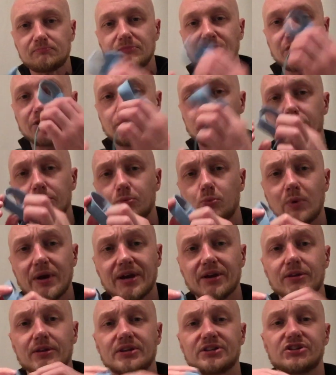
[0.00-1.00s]
You can
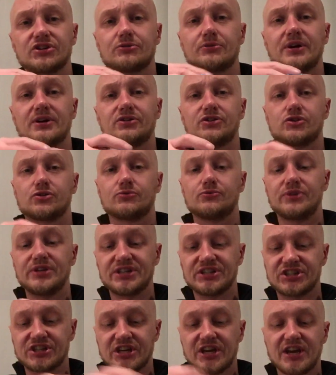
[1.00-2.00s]
wear this around your
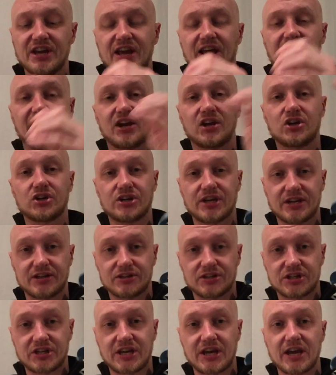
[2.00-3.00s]
wrist and connect
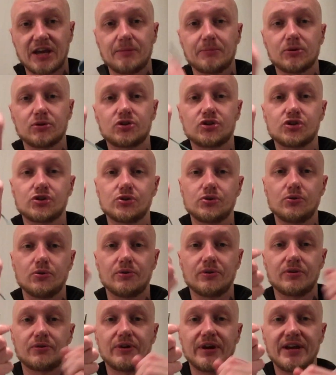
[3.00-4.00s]
the cable to
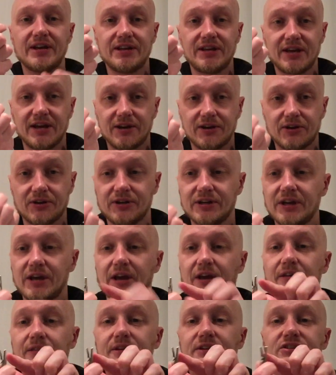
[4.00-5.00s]
the radiator.
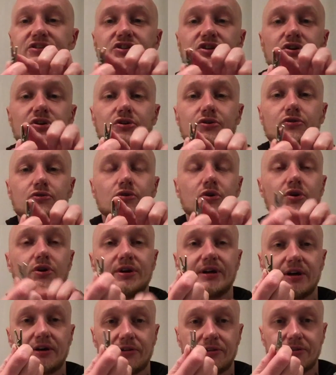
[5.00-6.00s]
This
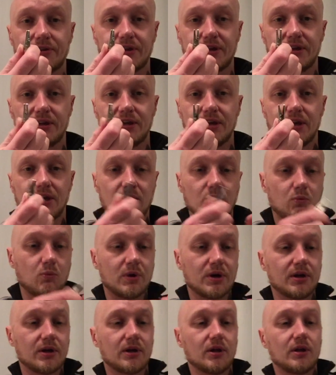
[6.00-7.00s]
crocodile thingy
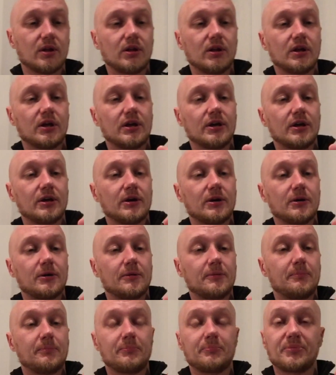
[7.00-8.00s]
will
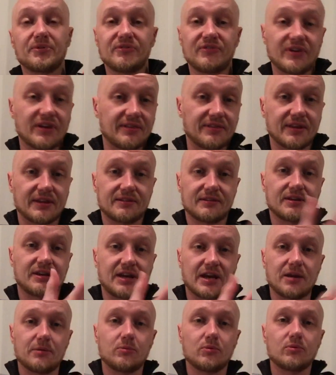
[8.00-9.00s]
prevent that the
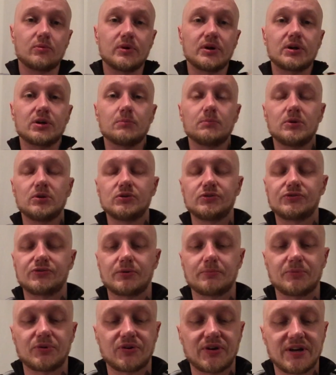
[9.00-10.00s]
cable will come loose
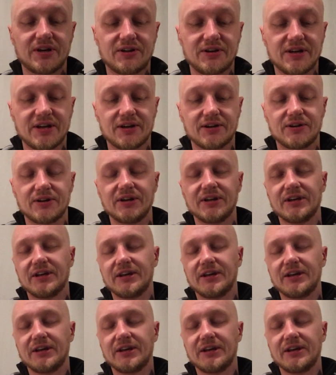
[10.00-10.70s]
from the radiator.